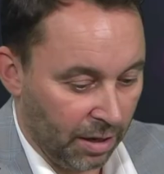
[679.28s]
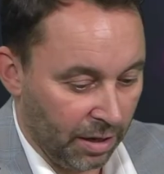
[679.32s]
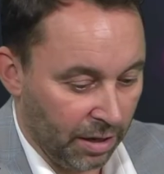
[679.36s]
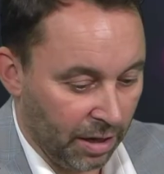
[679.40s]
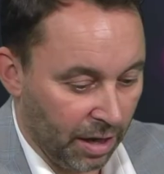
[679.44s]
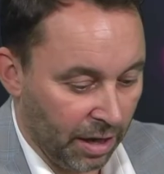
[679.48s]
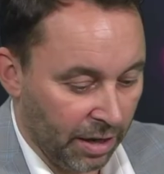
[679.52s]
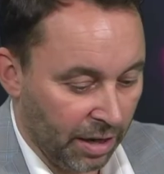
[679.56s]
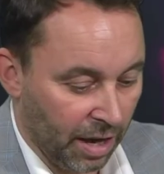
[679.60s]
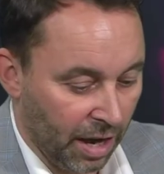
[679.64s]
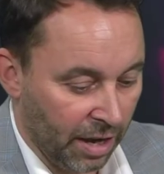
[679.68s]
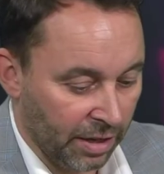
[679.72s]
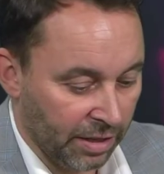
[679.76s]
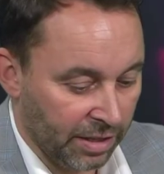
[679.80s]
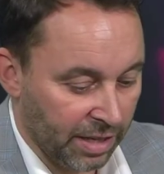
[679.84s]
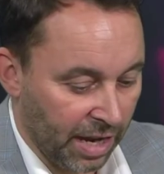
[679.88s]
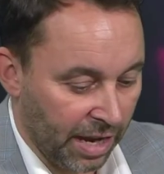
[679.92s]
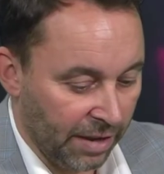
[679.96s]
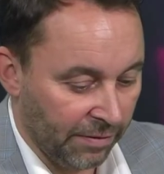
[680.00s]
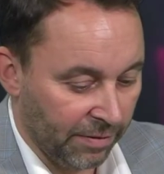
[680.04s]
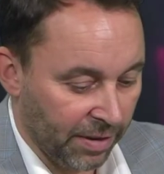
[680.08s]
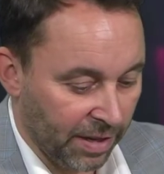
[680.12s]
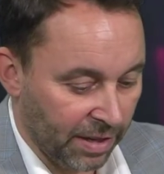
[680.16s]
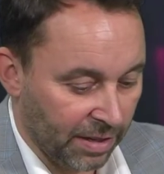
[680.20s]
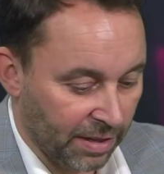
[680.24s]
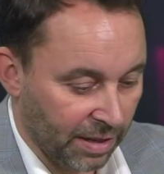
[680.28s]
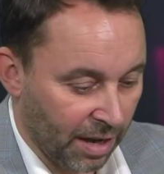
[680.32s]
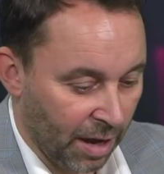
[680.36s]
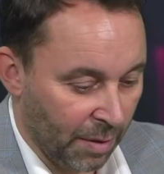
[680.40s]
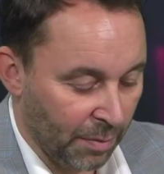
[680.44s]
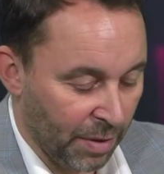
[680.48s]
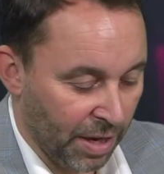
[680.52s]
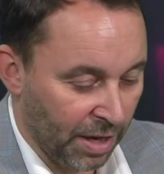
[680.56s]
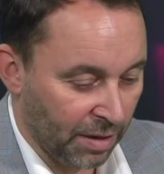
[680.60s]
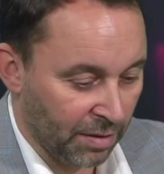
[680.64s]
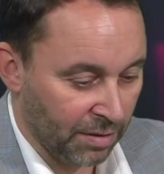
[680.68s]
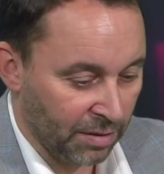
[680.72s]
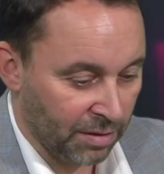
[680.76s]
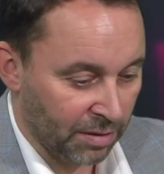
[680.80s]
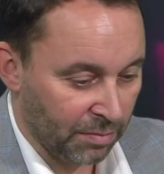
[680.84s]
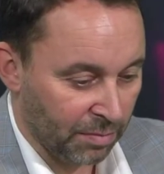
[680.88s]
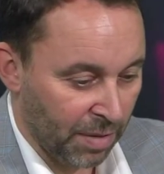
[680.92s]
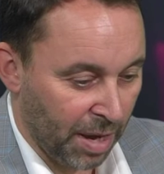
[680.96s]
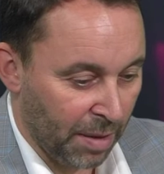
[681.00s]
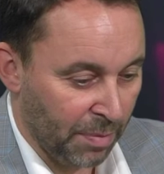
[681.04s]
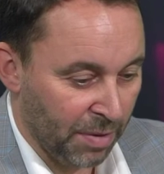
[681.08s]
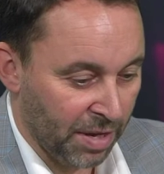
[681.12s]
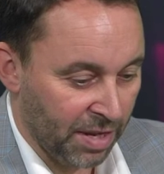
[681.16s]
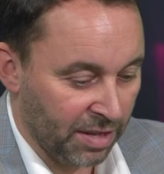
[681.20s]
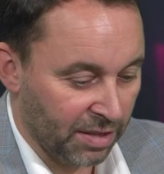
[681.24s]
and David, I mean,
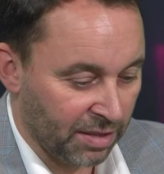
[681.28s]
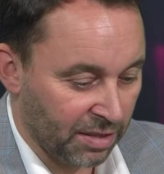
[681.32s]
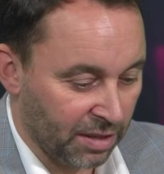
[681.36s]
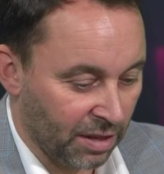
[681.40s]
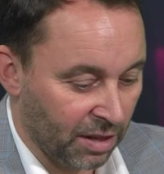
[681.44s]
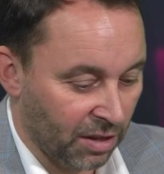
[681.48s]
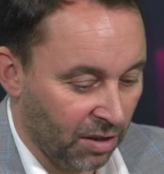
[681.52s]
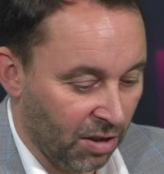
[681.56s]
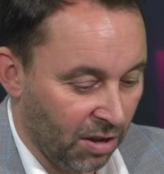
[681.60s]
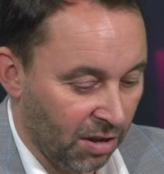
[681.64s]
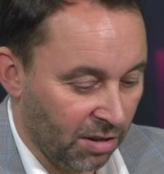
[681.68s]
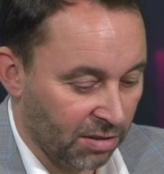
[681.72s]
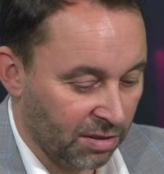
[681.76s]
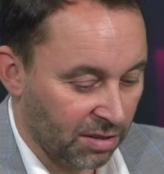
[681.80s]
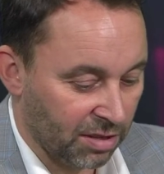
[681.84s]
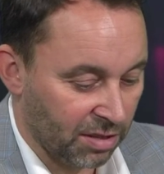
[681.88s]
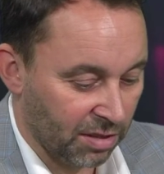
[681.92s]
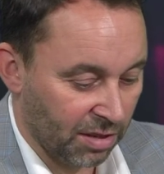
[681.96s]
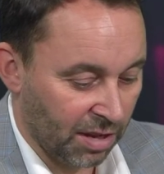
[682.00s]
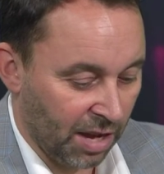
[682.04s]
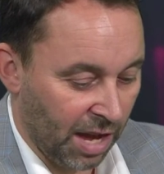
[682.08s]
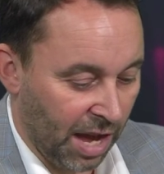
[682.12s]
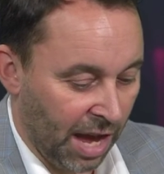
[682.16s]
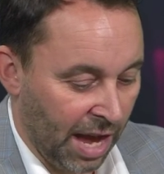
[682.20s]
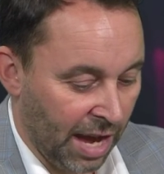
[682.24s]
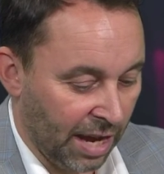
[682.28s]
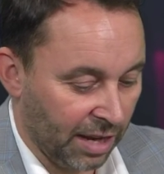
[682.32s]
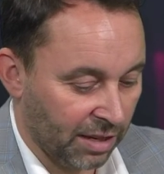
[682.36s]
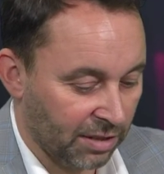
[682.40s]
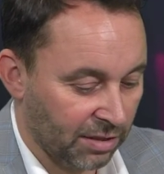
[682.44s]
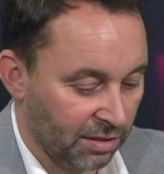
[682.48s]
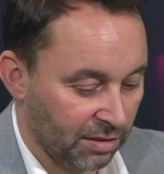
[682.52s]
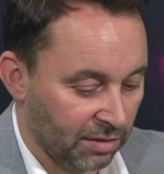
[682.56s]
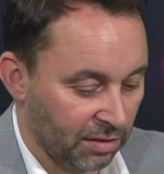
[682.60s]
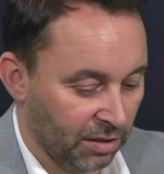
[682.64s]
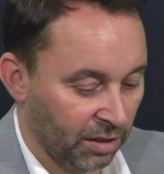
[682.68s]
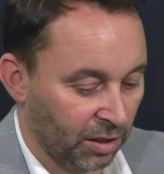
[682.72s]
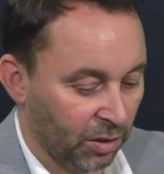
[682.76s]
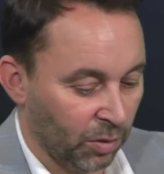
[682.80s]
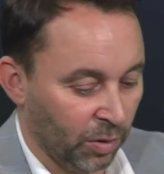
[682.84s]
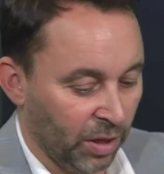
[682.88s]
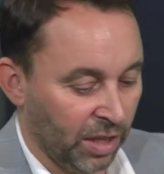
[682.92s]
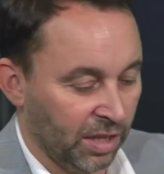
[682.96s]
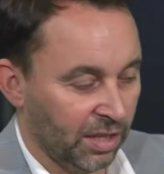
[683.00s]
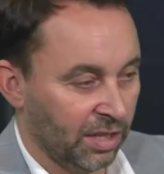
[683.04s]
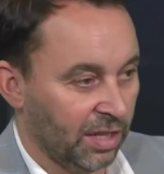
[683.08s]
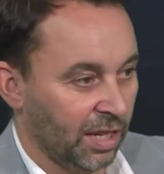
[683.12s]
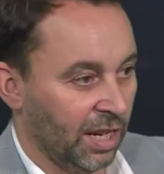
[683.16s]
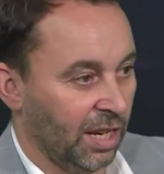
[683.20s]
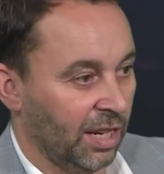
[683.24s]
maybe it's the last act the
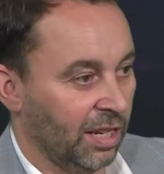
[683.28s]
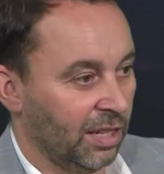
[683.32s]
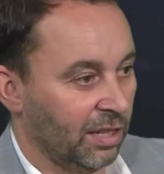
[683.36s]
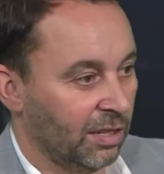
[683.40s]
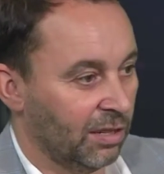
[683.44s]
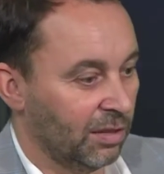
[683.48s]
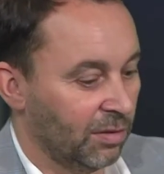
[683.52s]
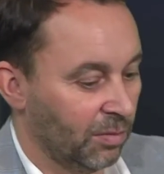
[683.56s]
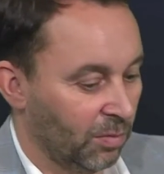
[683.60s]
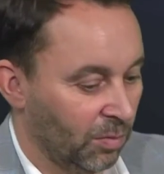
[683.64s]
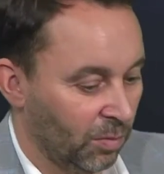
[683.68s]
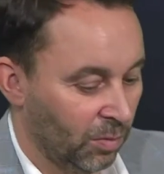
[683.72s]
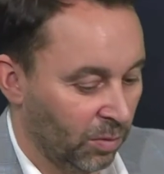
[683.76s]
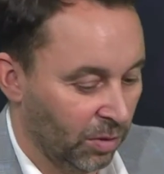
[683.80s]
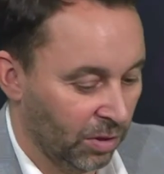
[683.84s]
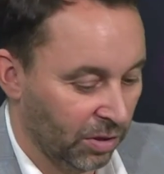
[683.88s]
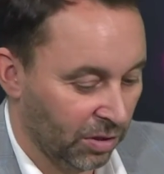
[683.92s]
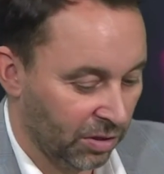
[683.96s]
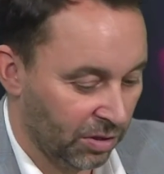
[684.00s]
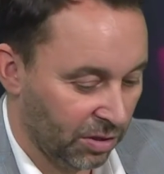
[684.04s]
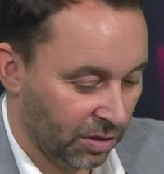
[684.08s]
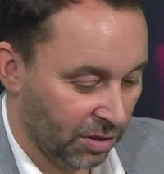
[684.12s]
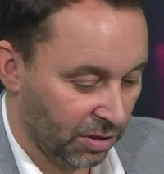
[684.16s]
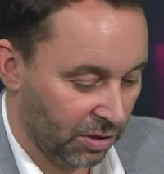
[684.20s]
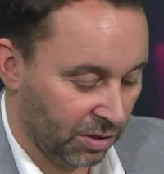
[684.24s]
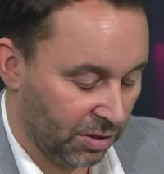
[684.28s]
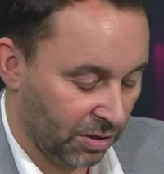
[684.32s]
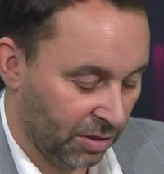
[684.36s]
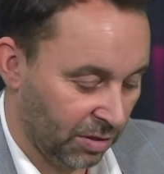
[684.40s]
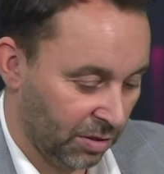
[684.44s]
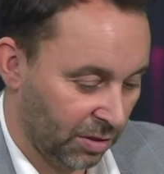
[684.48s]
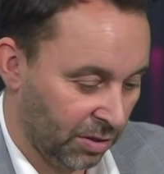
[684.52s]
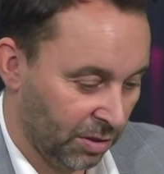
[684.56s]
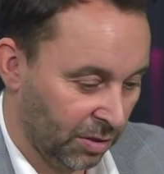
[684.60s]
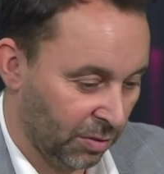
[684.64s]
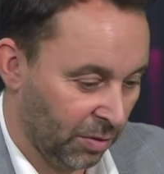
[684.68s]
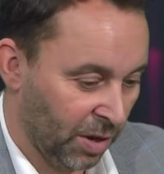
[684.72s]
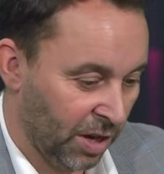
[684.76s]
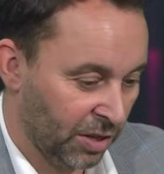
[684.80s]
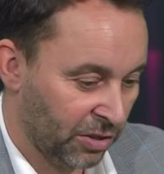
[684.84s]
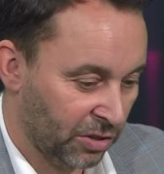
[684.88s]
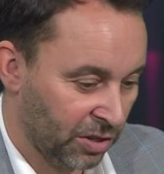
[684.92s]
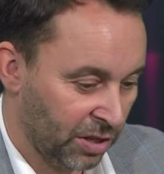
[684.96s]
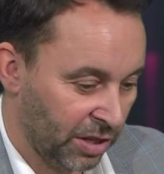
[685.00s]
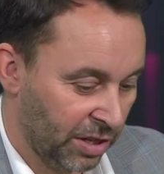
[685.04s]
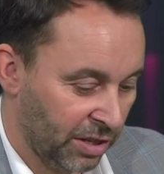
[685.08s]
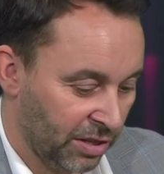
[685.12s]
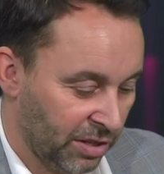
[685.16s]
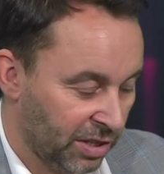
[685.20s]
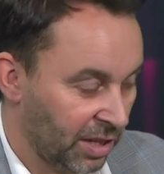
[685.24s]
Queen did was to
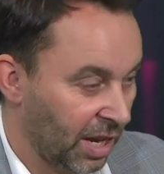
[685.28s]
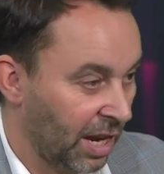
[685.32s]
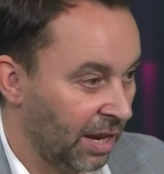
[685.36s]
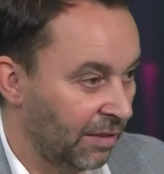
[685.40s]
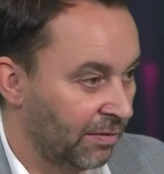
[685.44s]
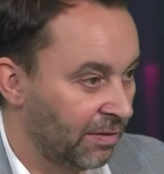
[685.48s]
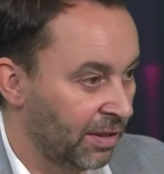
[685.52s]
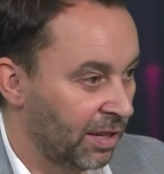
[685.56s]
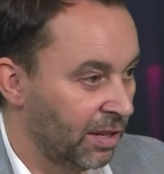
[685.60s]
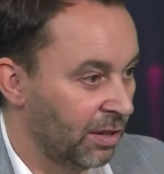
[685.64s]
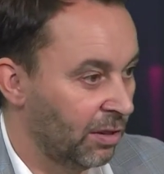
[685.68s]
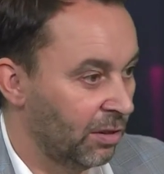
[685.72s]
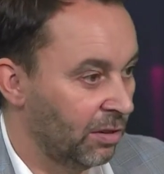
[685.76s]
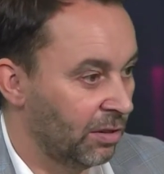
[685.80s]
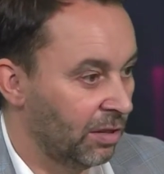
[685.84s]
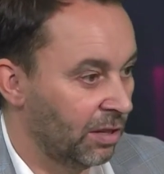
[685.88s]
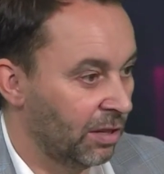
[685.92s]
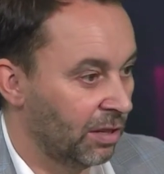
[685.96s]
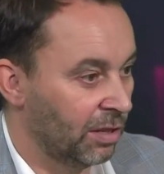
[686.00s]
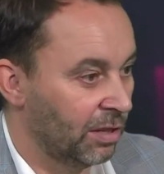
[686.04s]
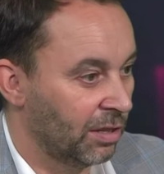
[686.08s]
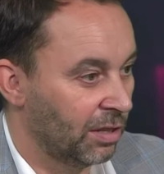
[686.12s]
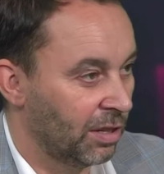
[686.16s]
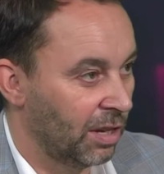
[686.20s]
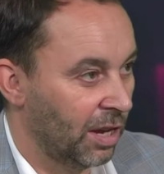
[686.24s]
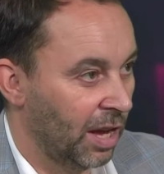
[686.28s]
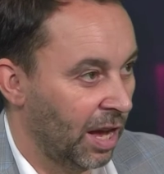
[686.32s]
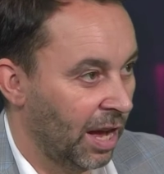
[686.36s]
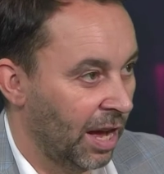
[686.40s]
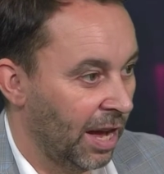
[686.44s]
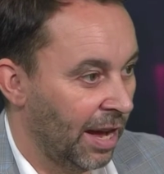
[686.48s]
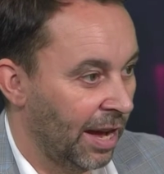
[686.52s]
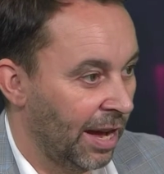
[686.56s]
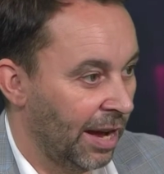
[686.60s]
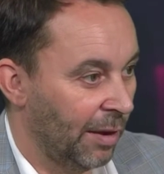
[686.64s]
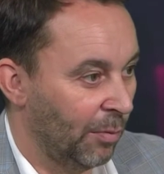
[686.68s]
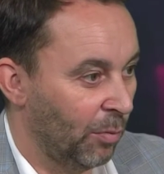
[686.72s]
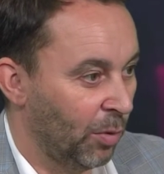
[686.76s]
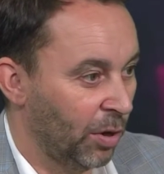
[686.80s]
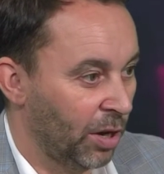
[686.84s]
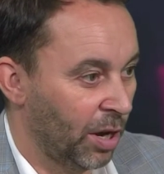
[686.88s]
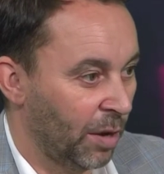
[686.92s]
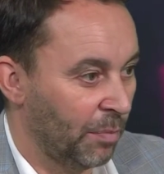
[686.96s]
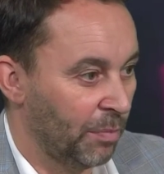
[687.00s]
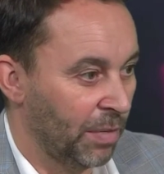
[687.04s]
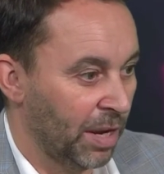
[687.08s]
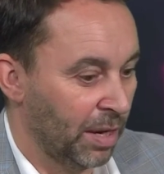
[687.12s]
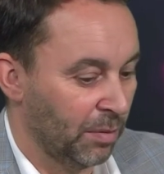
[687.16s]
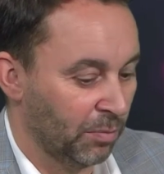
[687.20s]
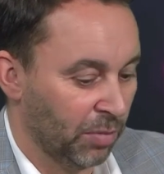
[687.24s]
actually save the Union. Uh, and what I
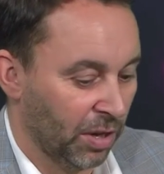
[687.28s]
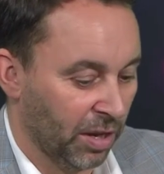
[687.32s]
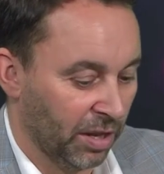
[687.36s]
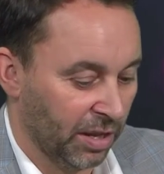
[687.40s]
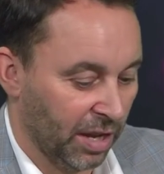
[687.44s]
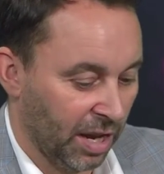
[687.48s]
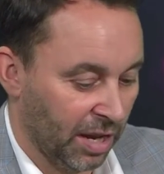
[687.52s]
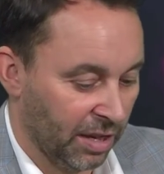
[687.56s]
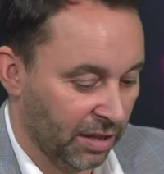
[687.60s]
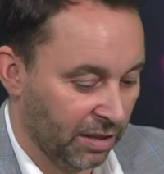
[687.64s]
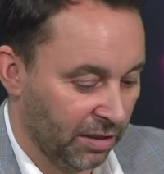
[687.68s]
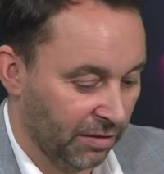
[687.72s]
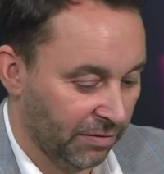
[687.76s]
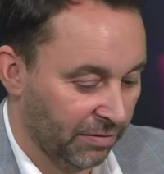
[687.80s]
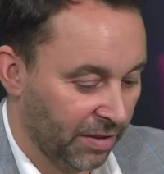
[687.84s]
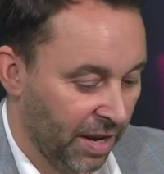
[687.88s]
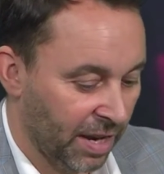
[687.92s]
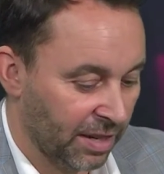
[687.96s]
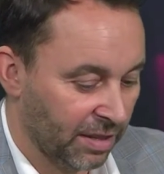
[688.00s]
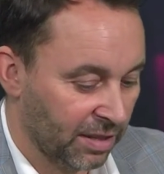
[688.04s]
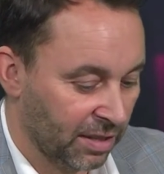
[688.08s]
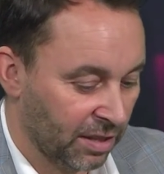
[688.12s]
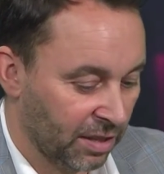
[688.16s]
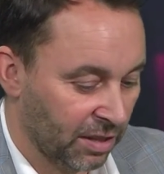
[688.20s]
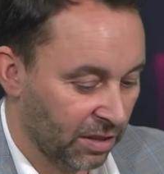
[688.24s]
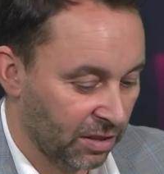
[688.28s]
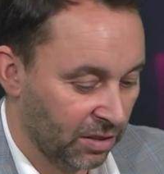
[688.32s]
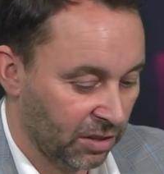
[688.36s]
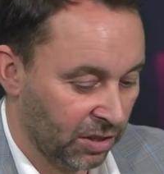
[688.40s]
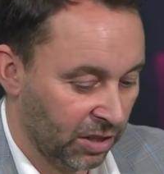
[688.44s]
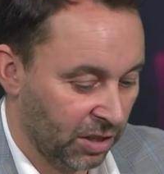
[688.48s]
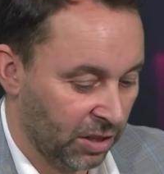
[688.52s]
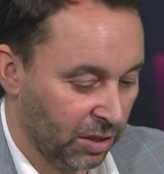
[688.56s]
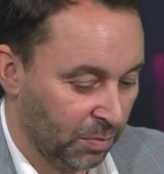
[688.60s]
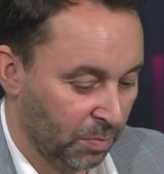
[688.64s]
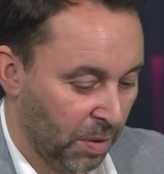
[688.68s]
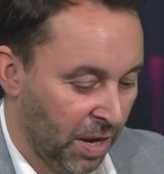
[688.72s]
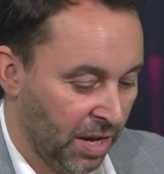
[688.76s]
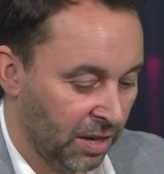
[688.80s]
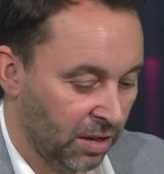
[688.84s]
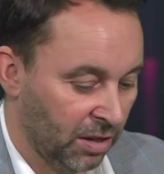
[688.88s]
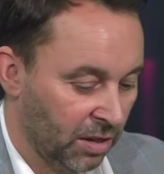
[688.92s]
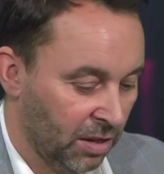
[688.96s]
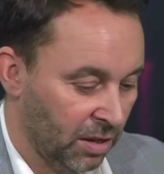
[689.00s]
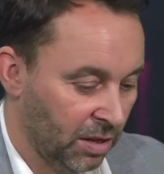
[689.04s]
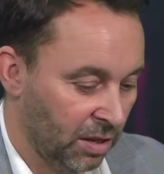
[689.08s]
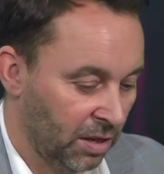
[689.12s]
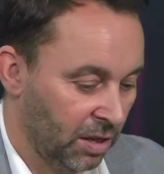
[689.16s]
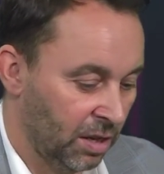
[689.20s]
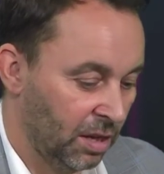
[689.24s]
mean by that, the fact that she spent
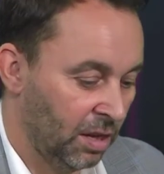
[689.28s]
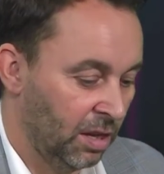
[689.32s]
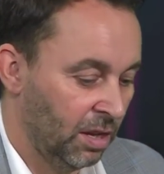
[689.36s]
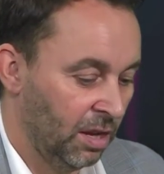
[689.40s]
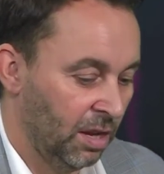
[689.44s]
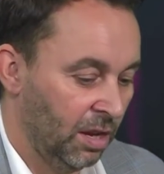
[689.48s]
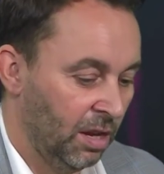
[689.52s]
her